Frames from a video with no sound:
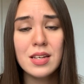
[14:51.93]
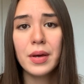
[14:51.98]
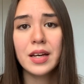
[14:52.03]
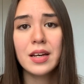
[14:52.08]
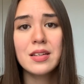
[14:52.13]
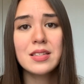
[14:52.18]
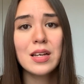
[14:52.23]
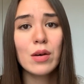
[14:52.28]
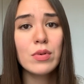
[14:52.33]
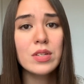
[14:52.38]

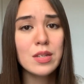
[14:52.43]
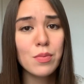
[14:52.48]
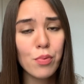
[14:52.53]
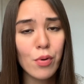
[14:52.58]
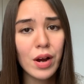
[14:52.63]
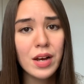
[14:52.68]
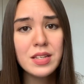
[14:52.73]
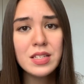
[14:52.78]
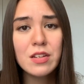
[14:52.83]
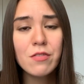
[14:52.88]
because I was
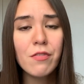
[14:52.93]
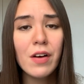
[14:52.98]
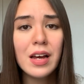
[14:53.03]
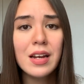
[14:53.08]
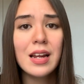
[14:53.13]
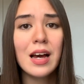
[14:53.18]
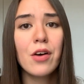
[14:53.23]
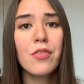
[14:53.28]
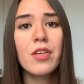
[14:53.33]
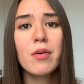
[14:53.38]
surprised to
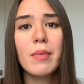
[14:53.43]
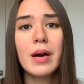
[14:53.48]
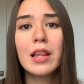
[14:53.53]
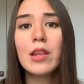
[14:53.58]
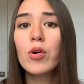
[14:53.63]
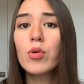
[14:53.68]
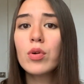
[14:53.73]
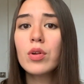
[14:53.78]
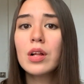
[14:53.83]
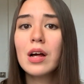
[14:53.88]
find out that my
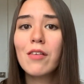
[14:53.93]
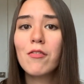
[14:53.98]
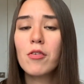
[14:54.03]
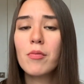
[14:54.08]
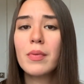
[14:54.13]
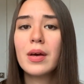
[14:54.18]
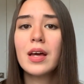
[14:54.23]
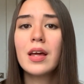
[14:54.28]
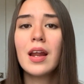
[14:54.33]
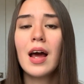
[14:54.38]
local
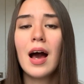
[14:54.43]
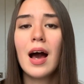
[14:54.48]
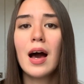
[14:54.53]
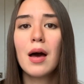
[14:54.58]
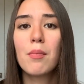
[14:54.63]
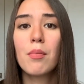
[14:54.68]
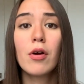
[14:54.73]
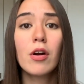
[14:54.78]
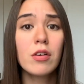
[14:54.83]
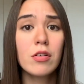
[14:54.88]
government
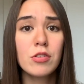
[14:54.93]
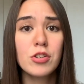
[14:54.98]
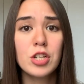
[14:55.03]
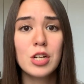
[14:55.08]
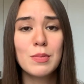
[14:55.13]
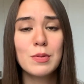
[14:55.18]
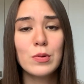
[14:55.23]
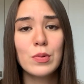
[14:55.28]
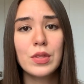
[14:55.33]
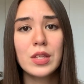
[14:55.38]
had
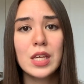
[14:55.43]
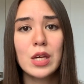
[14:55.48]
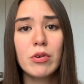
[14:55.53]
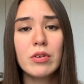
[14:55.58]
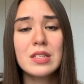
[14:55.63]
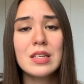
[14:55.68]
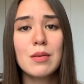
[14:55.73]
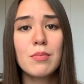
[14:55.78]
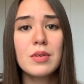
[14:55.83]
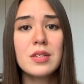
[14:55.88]
partnerships with the
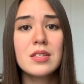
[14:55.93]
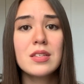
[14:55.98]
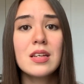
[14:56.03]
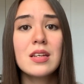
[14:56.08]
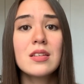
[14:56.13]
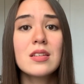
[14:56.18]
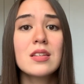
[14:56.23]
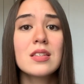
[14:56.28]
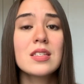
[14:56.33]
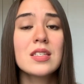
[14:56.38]
US
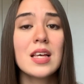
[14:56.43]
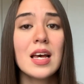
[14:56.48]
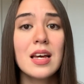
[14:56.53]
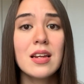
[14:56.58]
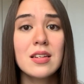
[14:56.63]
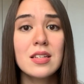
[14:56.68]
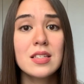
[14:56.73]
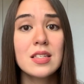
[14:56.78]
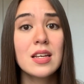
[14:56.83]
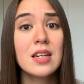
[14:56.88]
Embassy to
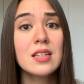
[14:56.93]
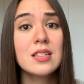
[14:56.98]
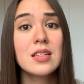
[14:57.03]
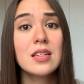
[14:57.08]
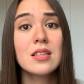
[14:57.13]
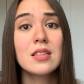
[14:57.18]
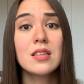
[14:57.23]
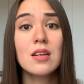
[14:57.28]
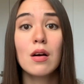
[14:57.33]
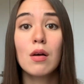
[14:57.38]
send
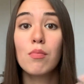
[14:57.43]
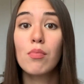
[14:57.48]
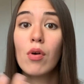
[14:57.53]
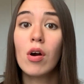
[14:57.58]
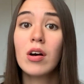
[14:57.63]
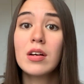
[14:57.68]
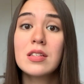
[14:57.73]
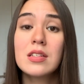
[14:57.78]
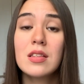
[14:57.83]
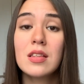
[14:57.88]
citizens
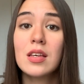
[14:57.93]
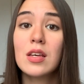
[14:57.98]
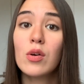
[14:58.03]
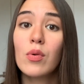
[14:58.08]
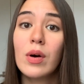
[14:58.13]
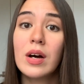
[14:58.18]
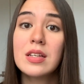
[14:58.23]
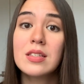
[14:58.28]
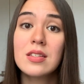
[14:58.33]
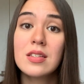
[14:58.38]
abroad to the
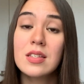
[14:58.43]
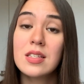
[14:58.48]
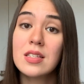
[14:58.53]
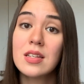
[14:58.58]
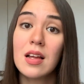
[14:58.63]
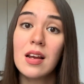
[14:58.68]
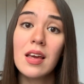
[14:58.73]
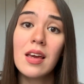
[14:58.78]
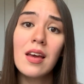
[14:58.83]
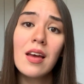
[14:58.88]
US to
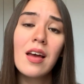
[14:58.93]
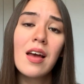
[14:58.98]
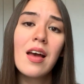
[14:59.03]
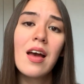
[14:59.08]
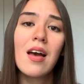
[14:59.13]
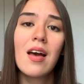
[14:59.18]
study.